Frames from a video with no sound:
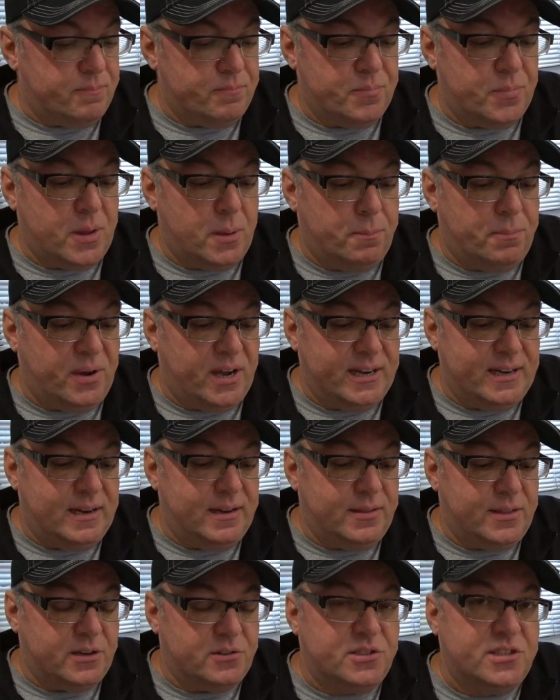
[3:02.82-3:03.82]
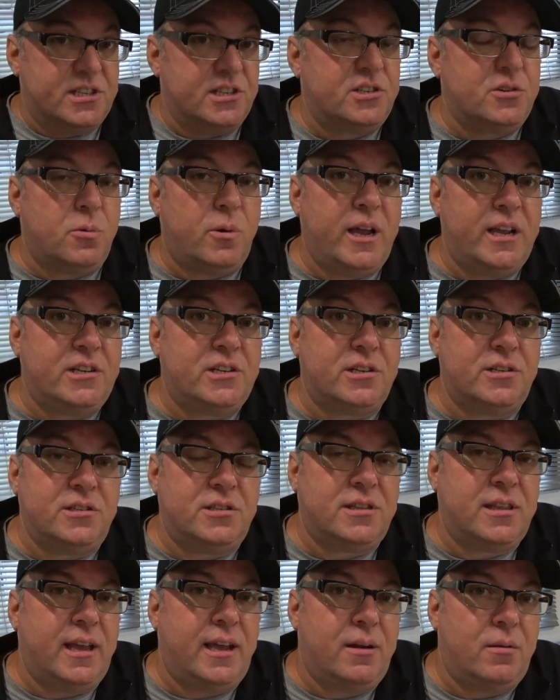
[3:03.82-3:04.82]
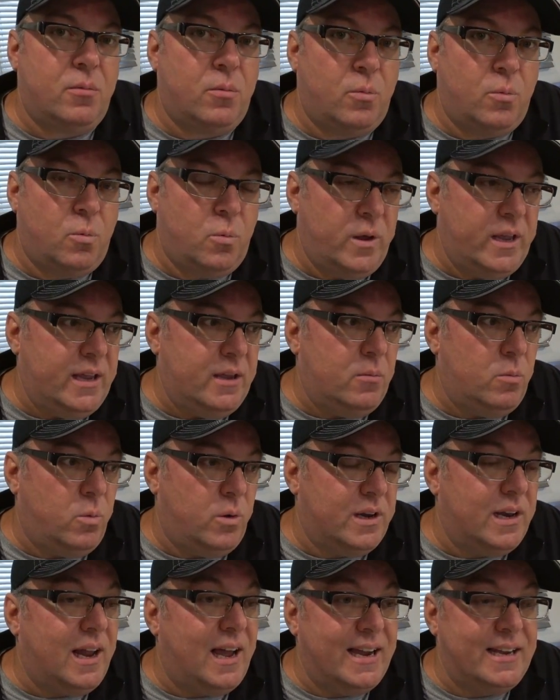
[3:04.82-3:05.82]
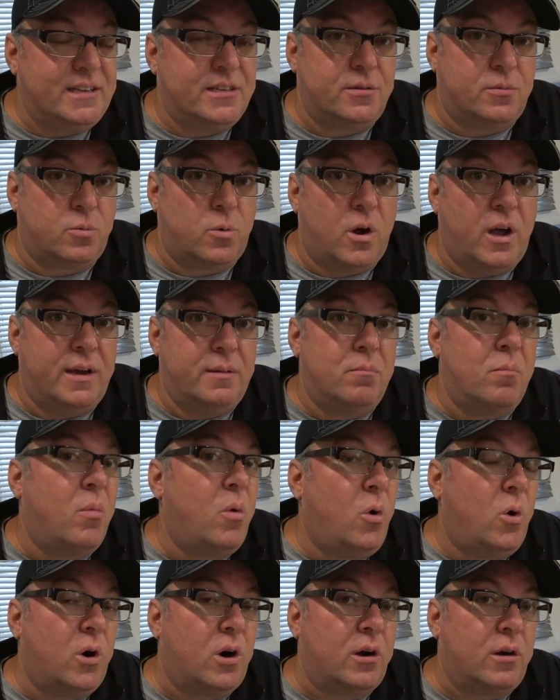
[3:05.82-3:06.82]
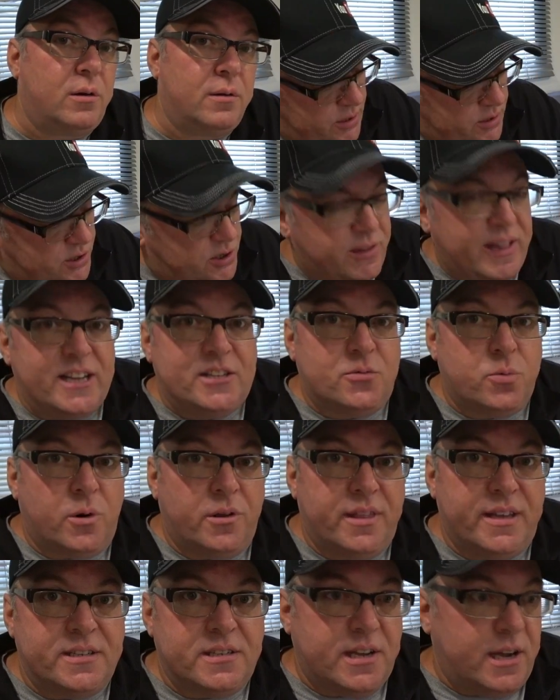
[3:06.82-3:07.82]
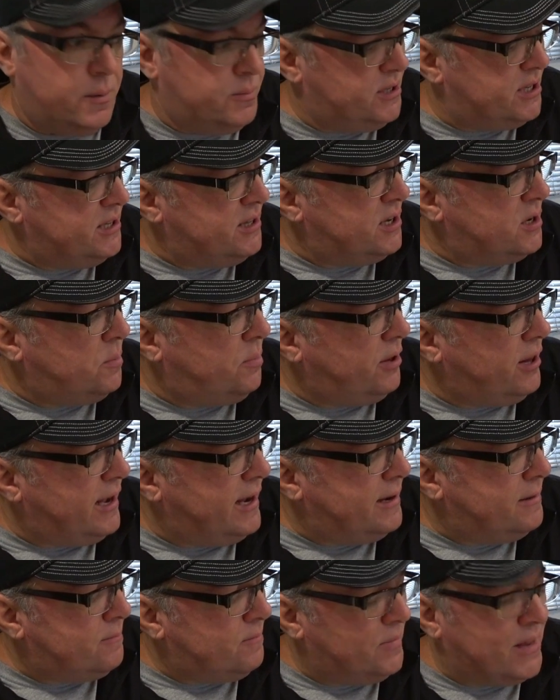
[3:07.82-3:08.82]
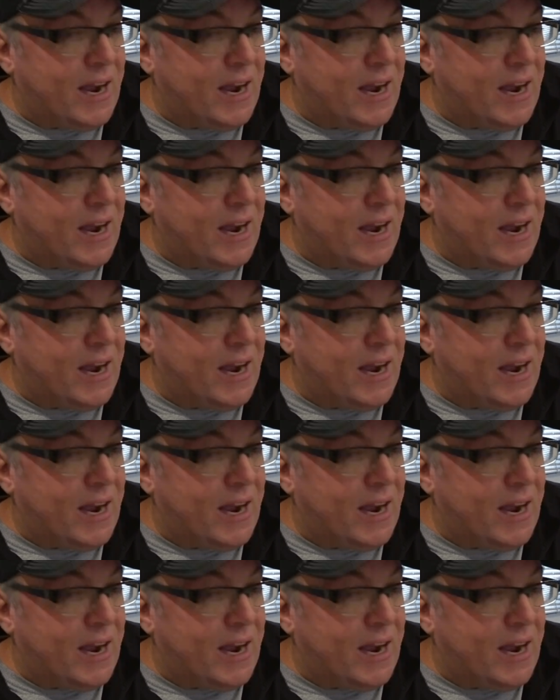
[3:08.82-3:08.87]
But there's situations that we would like to run more, so that's where this comes into the play.